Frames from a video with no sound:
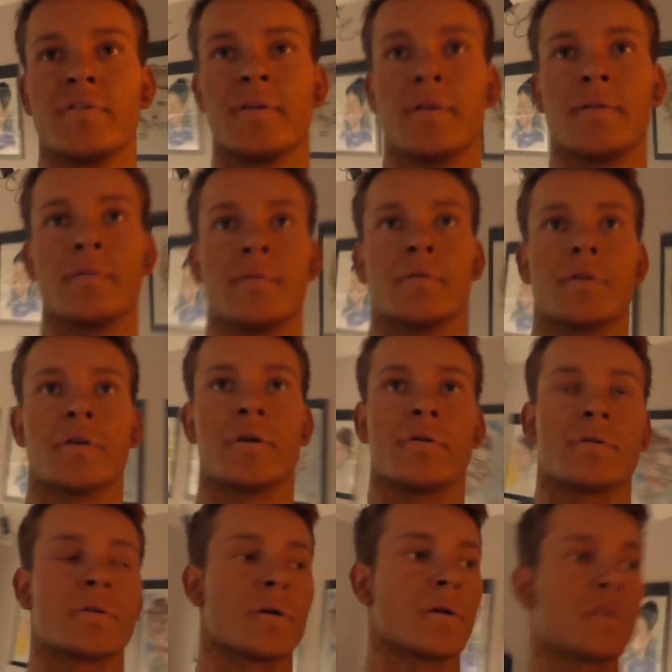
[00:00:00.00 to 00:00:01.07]
and then the
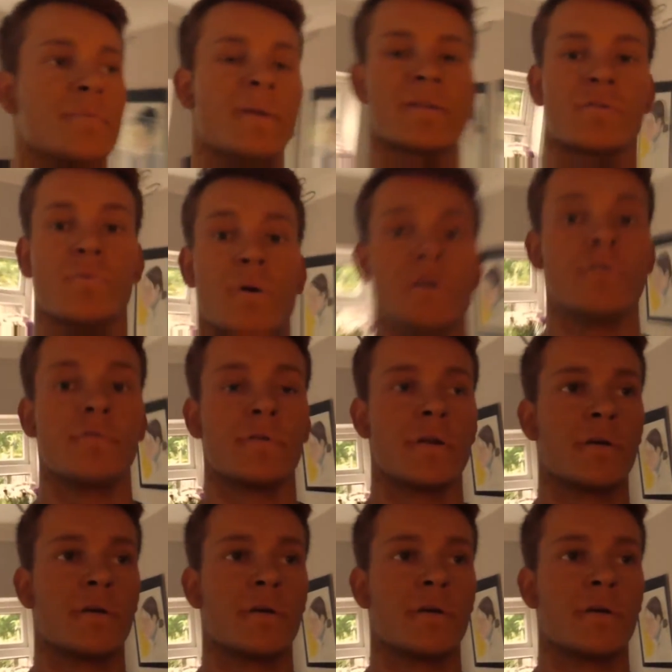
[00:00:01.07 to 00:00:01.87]
show starts about 12,